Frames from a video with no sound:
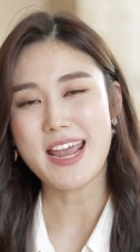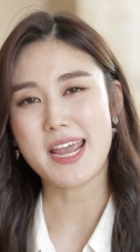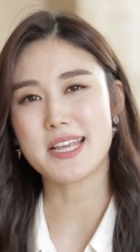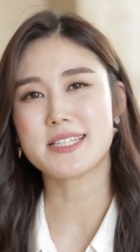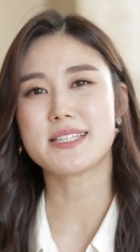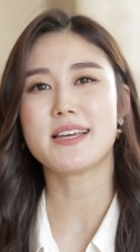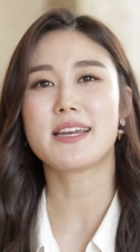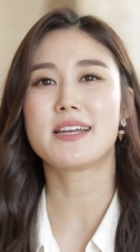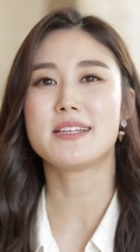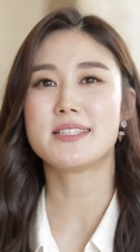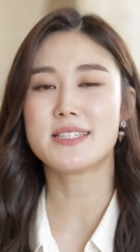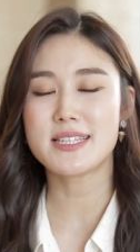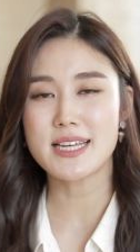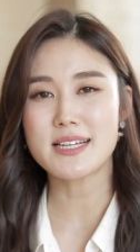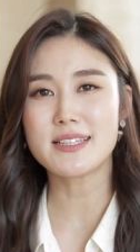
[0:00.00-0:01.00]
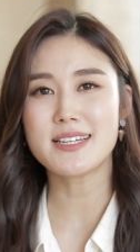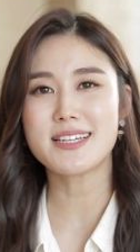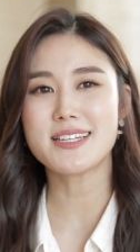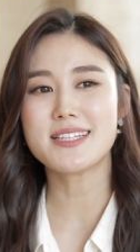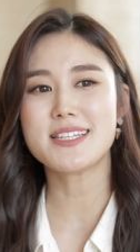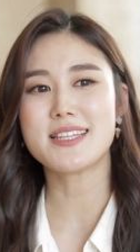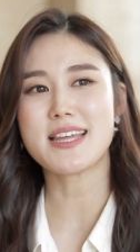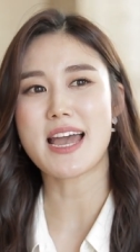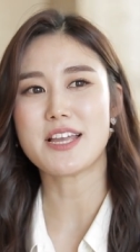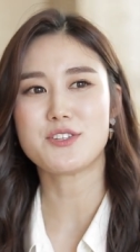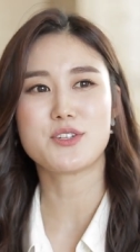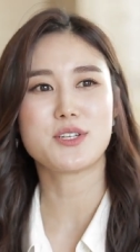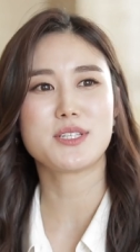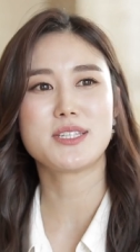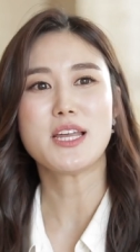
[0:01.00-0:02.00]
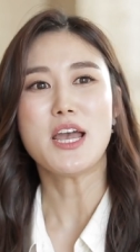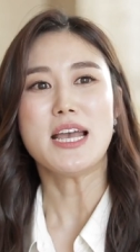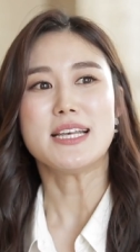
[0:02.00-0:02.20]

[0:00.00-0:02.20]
It's like a sealant that just